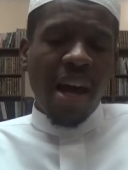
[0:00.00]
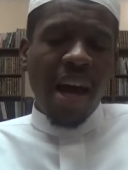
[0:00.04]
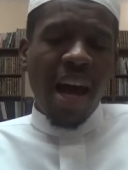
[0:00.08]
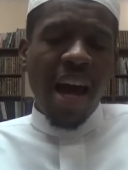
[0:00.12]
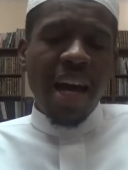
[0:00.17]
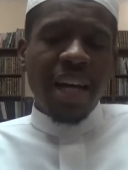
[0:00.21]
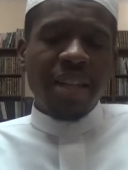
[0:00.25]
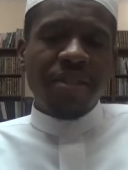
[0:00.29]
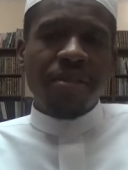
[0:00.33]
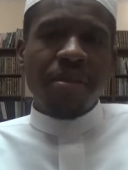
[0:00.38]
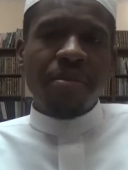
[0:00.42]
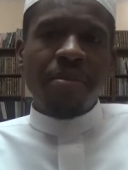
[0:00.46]

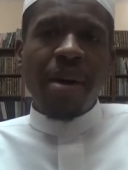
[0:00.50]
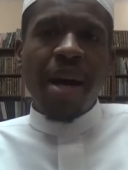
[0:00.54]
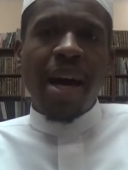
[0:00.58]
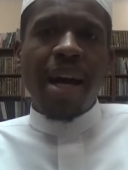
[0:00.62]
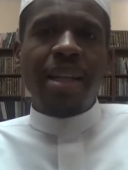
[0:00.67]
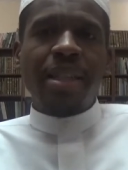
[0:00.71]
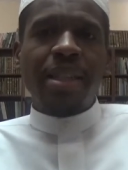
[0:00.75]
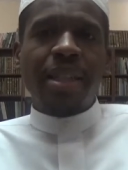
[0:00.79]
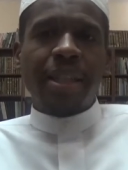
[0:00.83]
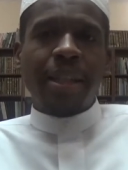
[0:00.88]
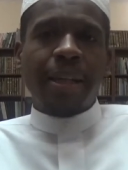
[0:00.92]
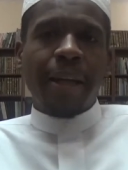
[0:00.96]
As for
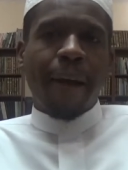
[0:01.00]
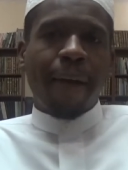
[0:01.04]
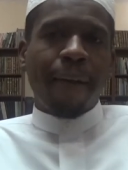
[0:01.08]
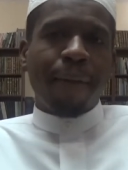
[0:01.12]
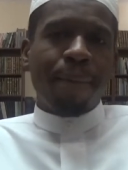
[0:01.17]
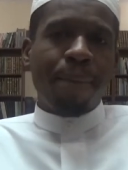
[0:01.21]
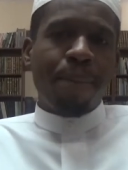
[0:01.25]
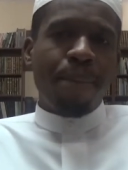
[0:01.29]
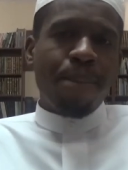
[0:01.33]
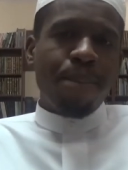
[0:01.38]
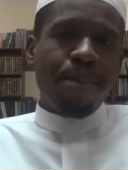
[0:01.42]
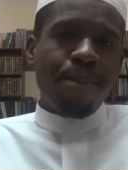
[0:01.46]
magic,
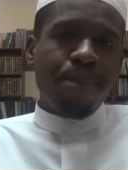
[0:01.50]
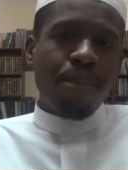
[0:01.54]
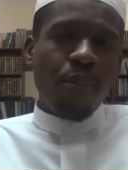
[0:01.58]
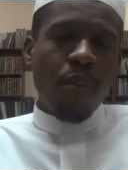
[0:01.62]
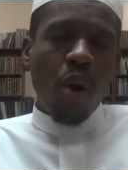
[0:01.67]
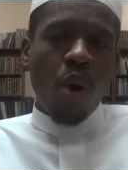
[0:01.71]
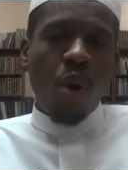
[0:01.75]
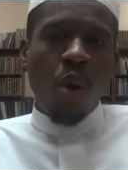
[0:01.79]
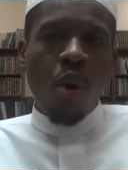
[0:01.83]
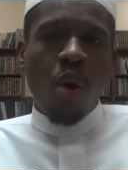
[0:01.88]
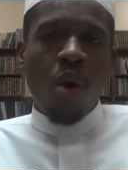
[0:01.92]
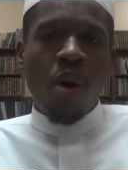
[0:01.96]

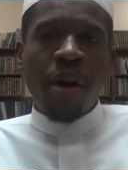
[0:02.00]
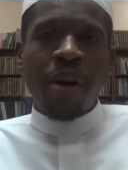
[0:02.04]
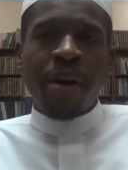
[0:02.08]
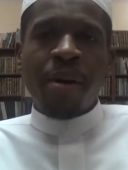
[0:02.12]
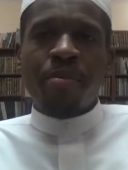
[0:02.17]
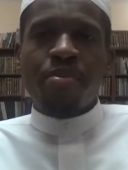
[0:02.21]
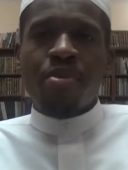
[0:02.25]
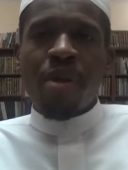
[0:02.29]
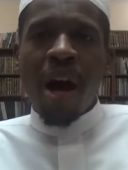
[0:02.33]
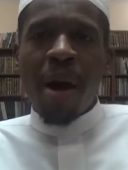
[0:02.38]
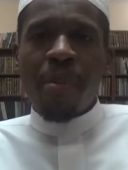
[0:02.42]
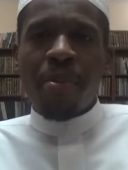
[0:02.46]
or in a
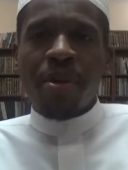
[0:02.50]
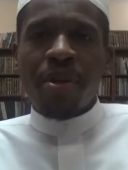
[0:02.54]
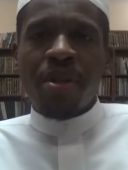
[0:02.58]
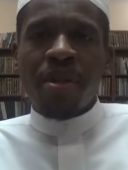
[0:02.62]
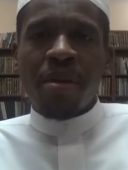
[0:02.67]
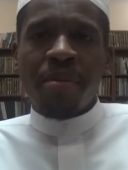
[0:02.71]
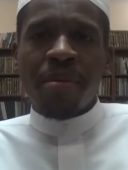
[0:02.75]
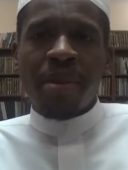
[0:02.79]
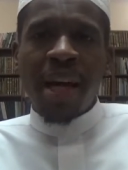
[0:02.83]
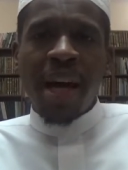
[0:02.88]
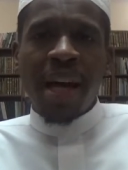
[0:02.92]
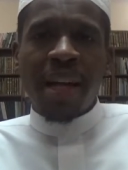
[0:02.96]
proper
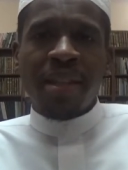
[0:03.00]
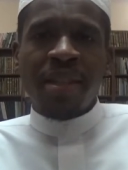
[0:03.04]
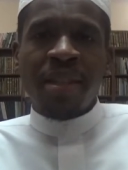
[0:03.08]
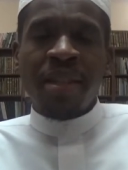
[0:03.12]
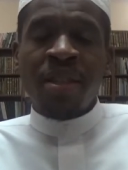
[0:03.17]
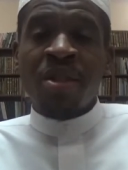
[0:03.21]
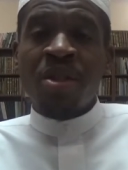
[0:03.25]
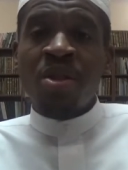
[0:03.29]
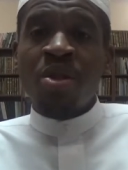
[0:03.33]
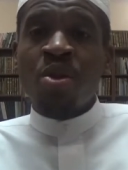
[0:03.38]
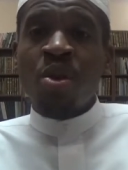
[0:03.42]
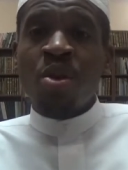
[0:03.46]
terminology,
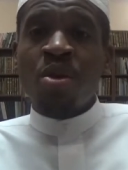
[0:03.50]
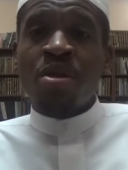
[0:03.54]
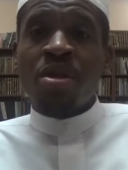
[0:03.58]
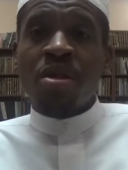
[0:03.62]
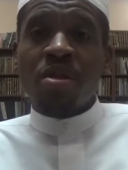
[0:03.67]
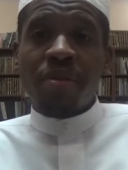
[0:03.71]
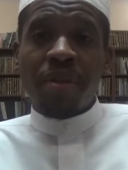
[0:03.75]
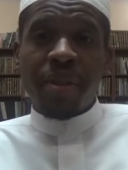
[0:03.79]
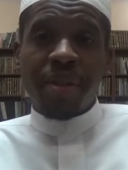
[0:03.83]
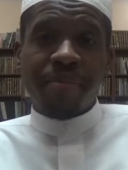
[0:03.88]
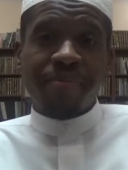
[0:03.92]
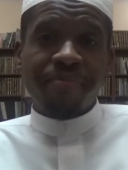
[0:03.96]

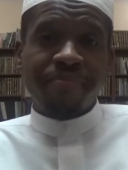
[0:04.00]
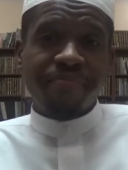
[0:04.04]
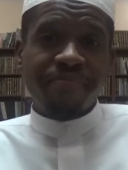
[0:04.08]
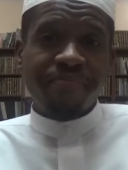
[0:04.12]
sorcery,